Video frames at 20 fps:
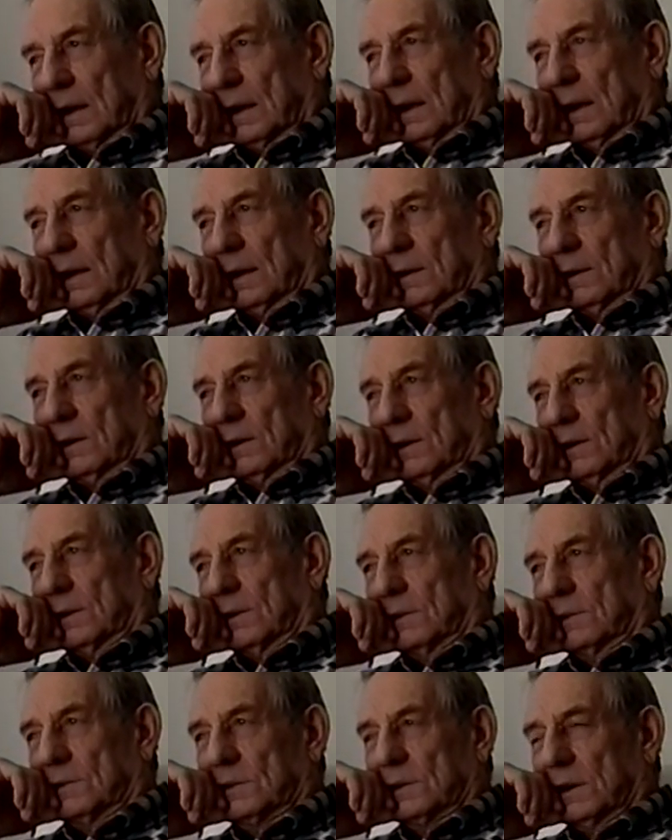and
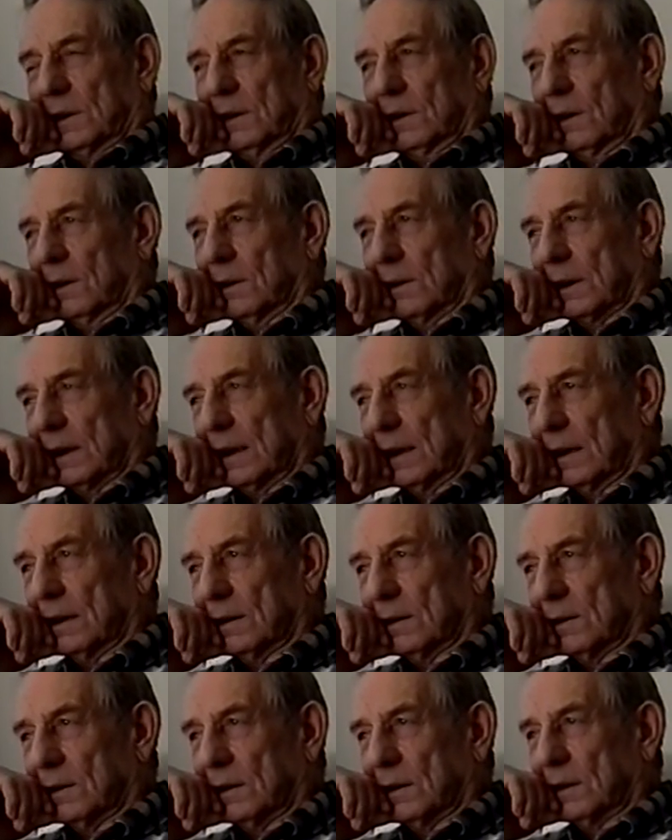ski all day
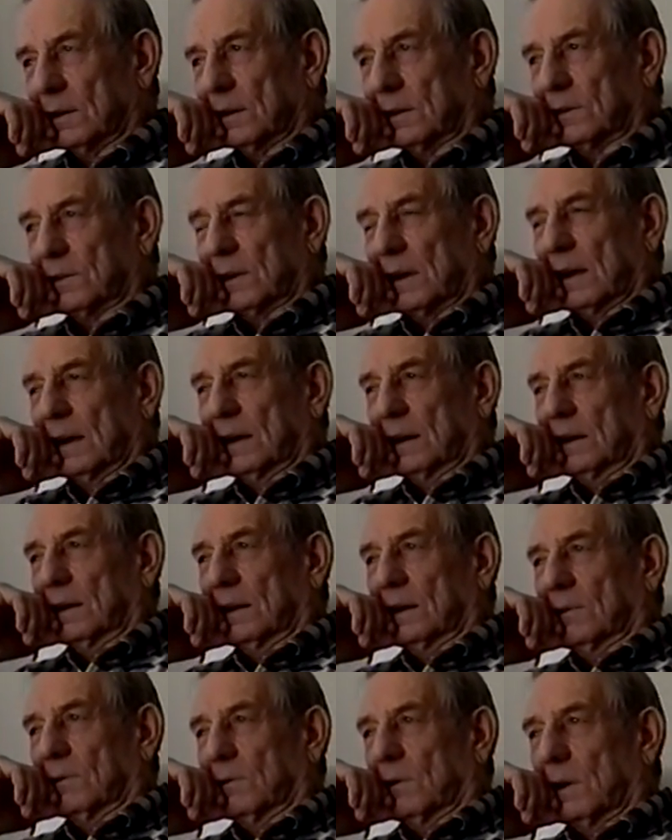and slide and
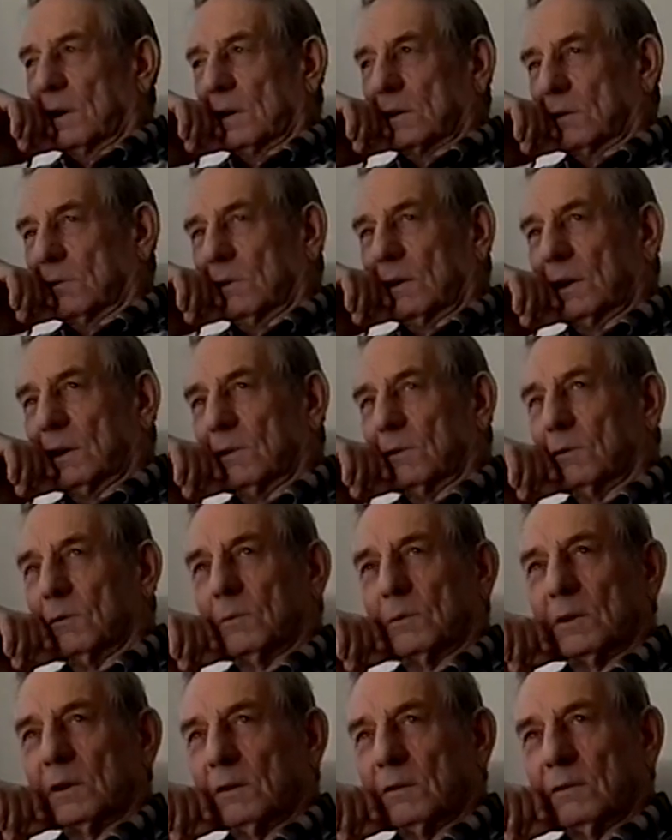then walk the way home.
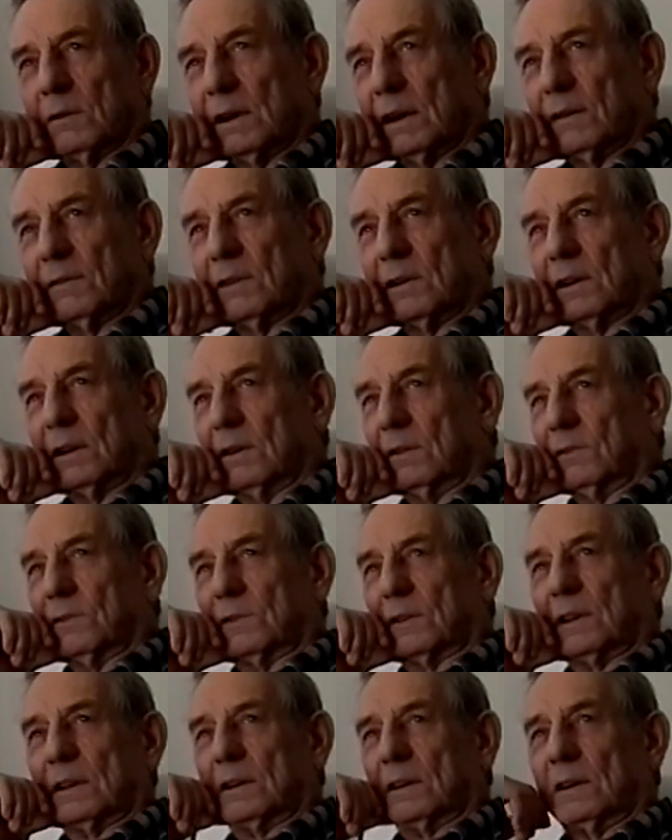We never
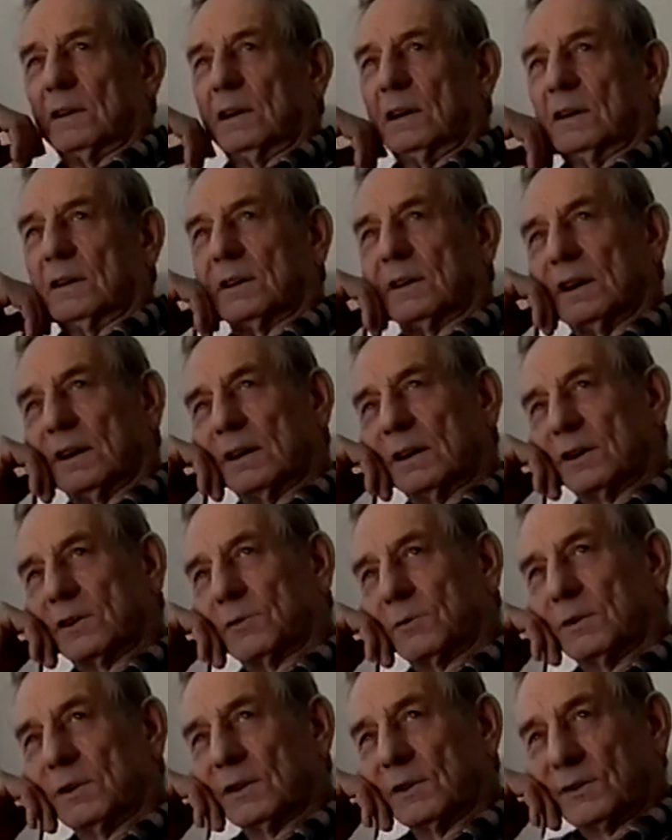needed cars.
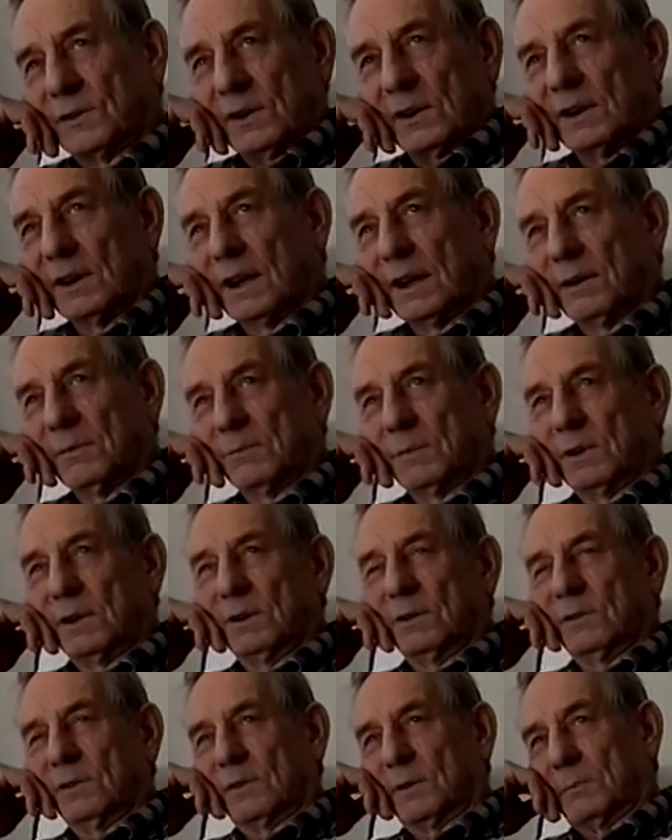We just didn't have them to
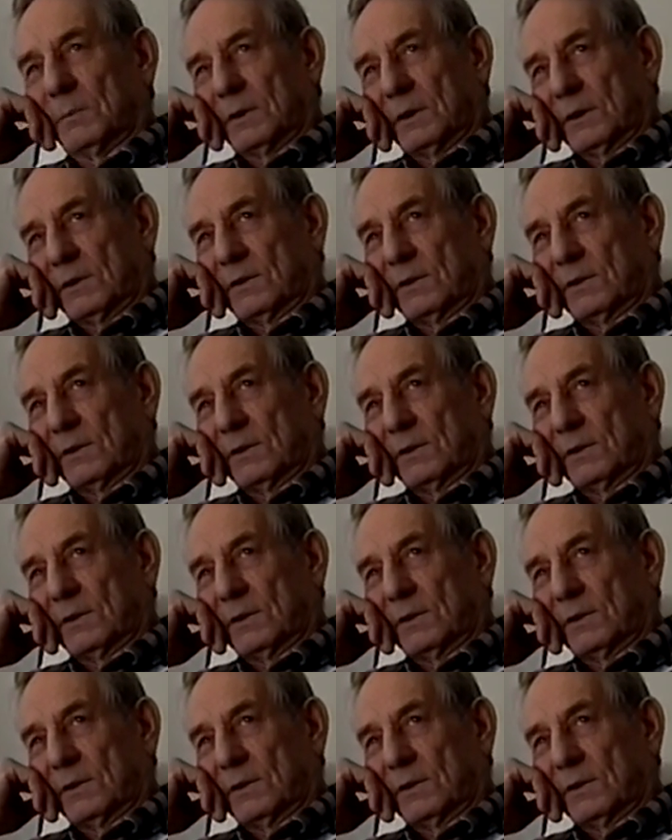use them much.